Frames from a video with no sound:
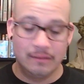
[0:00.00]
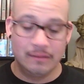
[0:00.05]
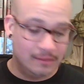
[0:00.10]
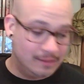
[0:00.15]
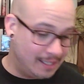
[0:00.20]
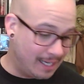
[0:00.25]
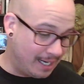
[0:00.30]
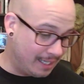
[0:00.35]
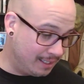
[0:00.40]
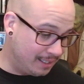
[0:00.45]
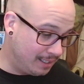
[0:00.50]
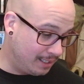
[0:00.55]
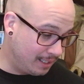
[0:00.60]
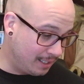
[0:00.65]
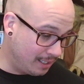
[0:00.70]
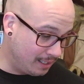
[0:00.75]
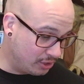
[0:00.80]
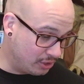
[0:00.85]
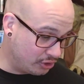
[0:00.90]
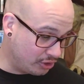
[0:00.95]
Danny to
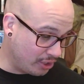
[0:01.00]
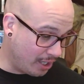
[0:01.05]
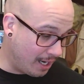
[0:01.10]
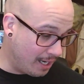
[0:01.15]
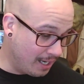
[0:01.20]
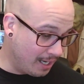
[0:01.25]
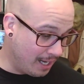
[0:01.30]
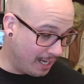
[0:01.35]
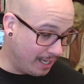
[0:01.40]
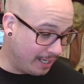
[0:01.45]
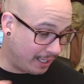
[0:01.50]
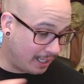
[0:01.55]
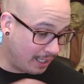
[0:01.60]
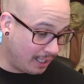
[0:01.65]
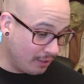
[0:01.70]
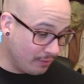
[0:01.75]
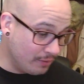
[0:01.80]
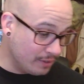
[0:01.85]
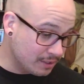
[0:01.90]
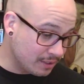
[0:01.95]
get shot. And
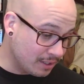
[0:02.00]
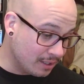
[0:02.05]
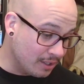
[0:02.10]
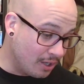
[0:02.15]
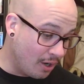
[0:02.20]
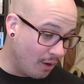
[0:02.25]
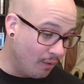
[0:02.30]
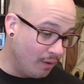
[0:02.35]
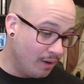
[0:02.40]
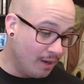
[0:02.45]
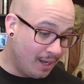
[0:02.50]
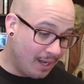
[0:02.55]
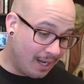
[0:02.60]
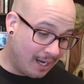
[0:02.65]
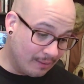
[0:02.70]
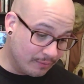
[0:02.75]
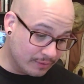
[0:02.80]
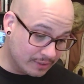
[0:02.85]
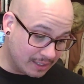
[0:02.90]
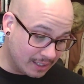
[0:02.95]
here is the note
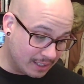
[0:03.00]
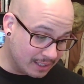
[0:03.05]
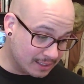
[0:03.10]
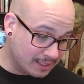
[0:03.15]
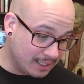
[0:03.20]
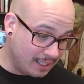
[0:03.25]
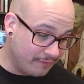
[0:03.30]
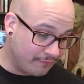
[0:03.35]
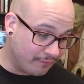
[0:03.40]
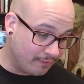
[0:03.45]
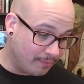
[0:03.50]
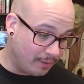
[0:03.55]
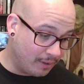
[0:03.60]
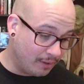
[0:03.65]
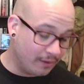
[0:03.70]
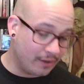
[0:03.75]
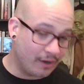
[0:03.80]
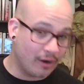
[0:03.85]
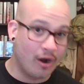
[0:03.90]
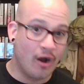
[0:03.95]
I was going to say from
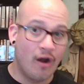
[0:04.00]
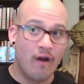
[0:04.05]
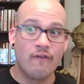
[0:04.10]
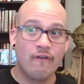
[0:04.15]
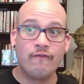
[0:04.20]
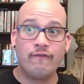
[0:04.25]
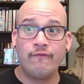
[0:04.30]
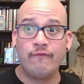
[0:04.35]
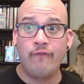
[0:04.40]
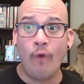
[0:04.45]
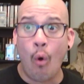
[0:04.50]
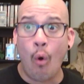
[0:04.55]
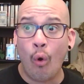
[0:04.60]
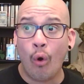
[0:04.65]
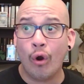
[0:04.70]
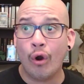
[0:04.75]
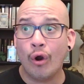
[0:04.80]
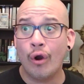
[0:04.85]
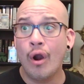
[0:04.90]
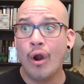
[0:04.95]
earlier.
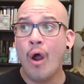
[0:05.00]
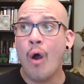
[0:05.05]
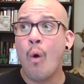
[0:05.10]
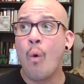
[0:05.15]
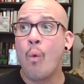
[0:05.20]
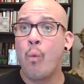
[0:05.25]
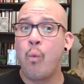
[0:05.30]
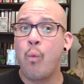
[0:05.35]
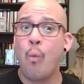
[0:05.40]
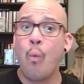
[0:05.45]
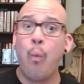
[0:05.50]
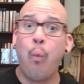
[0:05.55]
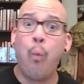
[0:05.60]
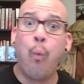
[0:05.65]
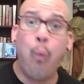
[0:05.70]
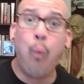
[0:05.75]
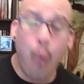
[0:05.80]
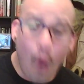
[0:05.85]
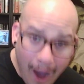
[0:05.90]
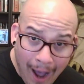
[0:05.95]
For
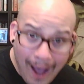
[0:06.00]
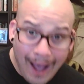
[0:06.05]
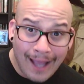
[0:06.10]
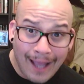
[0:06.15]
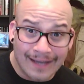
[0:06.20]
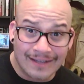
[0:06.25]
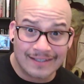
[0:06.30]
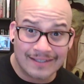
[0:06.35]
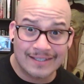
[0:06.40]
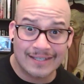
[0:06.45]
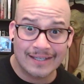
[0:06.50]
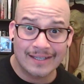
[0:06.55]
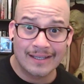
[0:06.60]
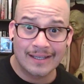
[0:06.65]
what?